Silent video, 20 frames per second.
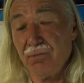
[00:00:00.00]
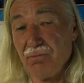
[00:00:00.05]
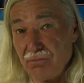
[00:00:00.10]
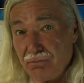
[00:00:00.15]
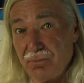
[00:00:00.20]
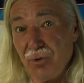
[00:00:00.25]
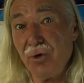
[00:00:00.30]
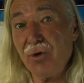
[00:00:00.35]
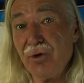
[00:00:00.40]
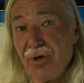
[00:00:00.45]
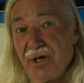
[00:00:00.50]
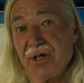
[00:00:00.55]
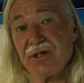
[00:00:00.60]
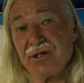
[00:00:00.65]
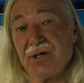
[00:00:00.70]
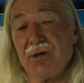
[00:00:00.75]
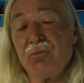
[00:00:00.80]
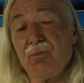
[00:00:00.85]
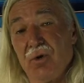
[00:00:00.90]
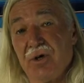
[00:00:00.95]

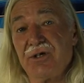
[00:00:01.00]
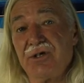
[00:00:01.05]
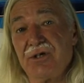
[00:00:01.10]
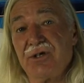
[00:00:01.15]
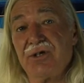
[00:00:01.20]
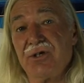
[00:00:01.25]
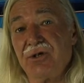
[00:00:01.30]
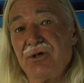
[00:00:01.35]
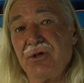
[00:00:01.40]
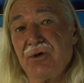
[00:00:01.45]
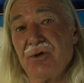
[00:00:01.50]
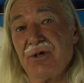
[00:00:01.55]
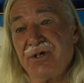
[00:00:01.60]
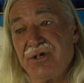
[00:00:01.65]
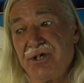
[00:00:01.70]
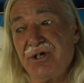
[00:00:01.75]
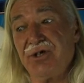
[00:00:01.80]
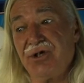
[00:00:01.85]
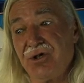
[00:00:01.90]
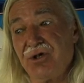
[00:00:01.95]
Buddhism, what does it do?
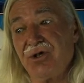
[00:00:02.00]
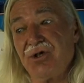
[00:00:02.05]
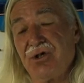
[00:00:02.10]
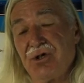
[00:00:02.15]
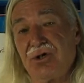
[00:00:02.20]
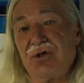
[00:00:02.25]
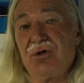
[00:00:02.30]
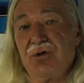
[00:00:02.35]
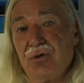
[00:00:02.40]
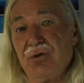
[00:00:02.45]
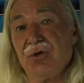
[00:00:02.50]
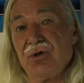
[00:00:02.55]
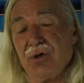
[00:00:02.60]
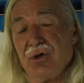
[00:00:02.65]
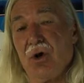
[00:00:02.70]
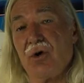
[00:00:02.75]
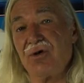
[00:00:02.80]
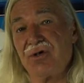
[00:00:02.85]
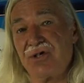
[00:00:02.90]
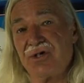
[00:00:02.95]
It teaches you to
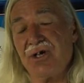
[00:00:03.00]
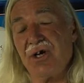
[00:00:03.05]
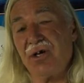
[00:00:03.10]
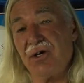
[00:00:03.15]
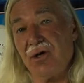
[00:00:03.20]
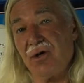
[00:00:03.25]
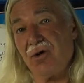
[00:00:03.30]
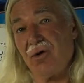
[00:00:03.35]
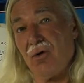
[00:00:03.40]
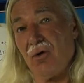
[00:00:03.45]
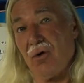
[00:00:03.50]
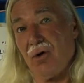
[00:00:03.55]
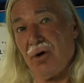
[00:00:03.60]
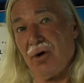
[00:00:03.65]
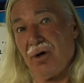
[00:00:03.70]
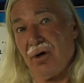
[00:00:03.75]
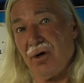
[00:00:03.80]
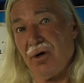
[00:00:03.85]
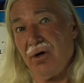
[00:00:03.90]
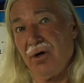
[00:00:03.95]
go sit in a
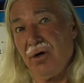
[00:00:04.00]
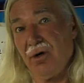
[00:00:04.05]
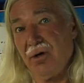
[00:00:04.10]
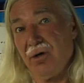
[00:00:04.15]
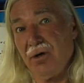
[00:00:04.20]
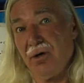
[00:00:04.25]
corner,